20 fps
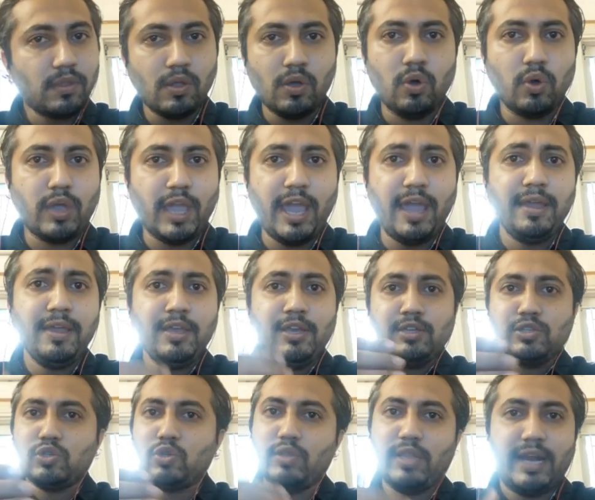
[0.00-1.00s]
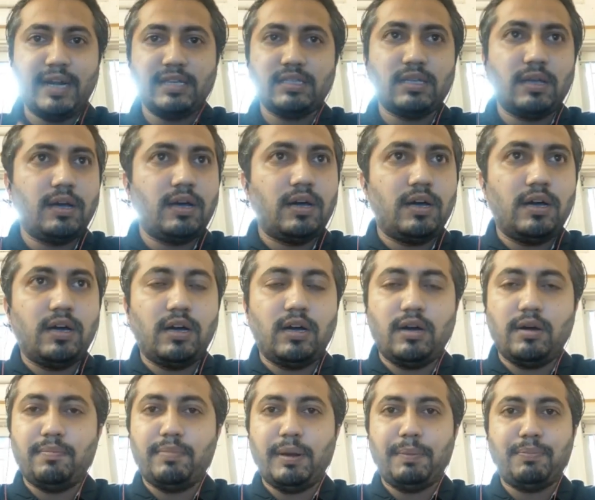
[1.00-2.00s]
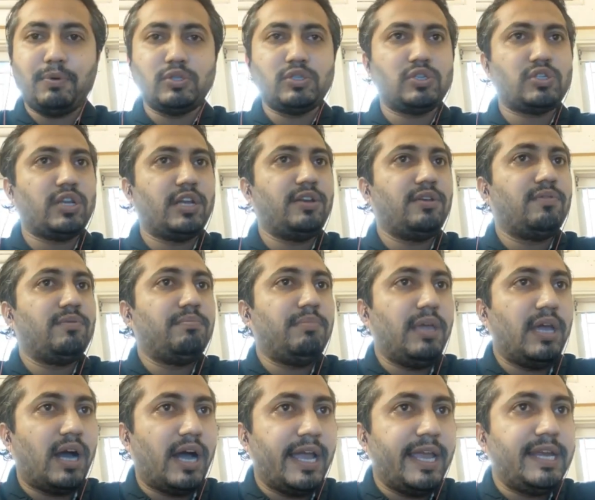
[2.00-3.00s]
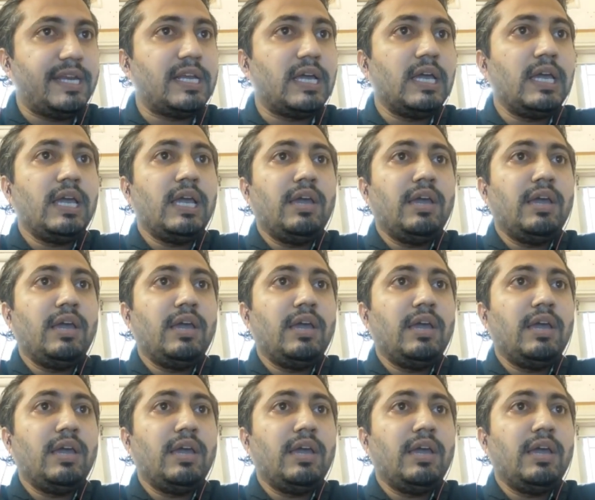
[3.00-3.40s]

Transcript: Okay, so that is a preposition behind.